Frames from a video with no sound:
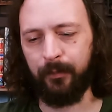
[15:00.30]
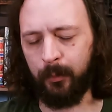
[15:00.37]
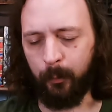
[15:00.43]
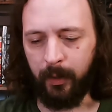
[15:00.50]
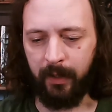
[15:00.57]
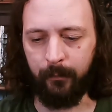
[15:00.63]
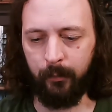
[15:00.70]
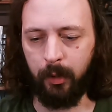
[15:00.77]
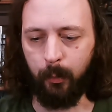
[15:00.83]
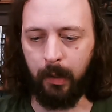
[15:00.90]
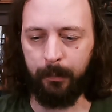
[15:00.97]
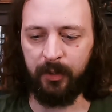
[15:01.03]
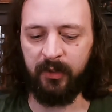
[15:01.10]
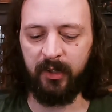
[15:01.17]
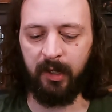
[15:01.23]
or whatever our
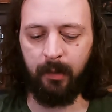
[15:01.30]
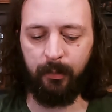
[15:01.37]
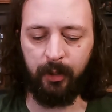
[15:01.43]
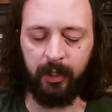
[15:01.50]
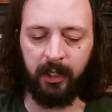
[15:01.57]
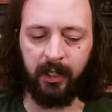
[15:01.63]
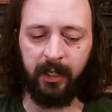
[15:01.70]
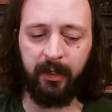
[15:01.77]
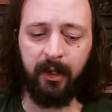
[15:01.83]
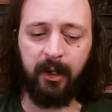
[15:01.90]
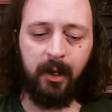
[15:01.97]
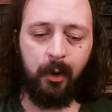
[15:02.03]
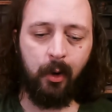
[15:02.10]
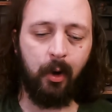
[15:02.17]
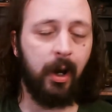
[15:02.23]
weapons end up looking like.
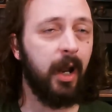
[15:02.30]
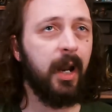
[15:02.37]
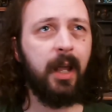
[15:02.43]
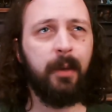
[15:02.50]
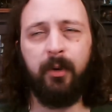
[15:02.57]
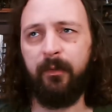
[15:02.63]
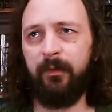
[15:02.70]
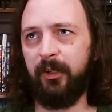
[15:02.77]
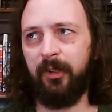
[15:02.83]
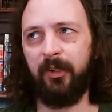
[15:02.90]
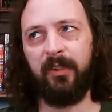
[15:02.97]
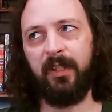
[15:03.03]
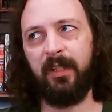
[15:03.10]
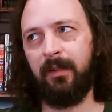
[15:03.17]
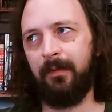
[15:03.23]
Or I'm
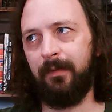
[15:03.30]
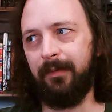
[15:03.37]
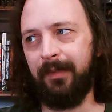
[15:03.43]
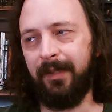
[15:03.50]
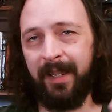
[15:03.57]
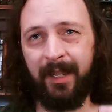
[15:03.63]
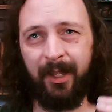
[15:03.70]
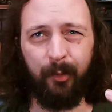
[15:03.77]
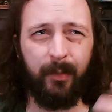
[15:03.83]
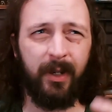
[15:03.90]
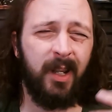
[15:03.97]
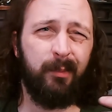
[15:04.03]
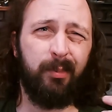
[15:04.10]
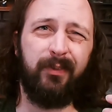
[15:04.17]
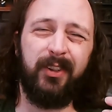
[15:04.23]
proficient in the helm and
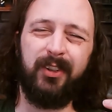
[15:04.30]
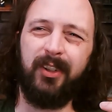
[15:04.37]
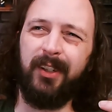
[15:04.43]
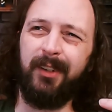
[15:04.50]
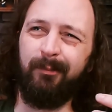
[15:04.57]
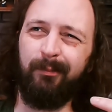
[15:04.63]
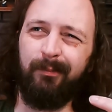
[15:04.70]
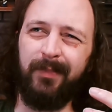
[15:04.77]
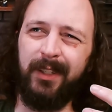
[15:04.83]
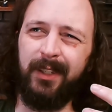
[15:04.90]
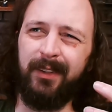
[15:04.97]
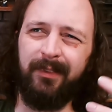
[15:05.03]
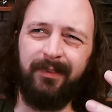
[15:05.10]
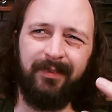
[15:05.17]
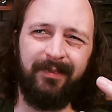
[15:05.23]
I'm proficient
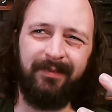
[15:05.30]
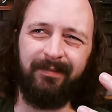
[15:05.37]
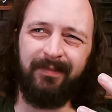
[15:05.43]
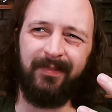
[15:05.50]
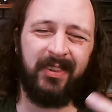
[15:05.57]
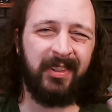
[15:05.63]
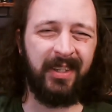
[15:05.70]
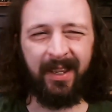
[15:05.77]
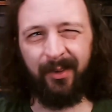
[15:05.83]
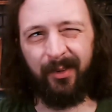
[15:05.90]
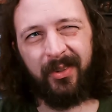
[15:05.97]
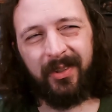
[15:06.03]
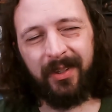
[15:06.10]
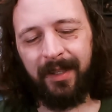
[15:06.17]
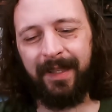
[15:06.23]
in
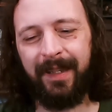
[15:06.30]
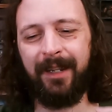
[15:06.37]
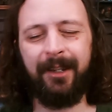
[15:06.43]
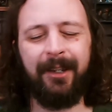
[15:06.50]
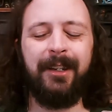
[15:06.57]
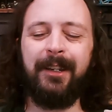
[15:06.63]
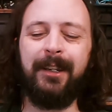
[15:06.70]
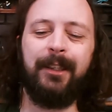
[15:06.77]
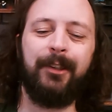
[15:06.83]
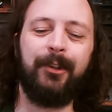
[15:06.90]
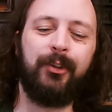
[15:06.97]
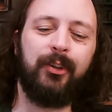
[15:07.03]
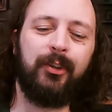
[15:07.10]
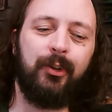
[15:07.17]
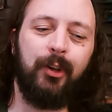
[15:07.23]
sails. Like there's
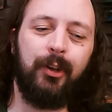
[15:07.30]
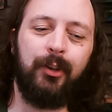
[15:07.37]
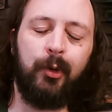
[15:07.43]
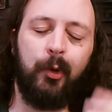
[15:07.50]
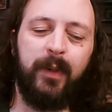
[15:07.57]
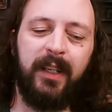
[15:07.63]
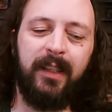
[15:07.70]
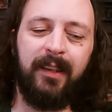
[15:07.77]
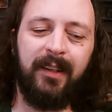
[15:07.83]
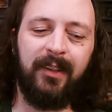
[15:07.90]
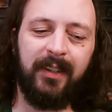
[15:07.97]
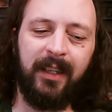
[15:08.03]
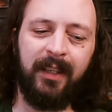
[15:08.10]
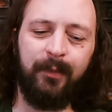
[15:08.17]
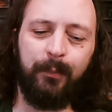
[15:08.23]
just too many things,
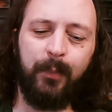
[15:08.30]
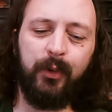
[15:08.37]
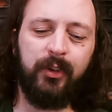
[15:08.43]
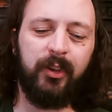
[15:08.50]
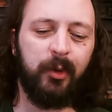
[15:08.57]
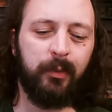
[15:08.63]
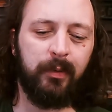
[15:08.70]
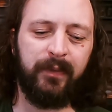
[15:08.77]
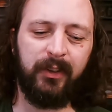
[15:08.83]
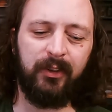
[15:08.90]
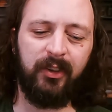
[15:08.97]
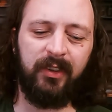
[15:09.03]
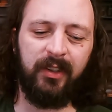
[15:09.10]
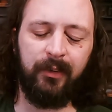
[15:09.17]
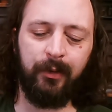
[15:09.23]
and most of those
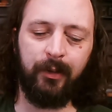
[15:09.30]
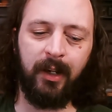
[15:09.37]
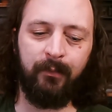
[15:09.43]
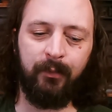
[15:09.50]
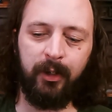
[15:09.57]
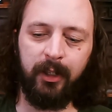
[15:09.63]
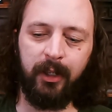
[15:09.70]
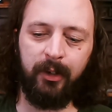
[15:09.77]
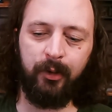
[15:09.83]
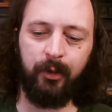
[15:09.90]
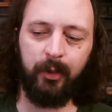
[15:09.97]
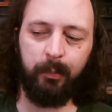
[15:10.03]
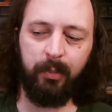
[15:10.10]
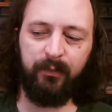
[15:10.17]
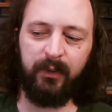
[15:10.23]
proficiencies are covered under
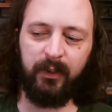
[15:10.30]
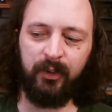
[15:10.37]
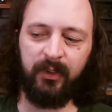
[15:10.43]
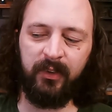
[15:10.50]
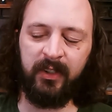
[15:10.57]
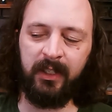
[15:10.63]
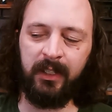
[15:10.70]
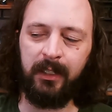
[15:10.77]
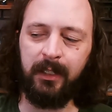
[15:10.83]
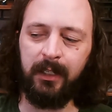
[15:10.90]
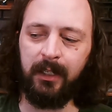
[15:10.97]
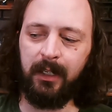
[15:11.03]
the proficiency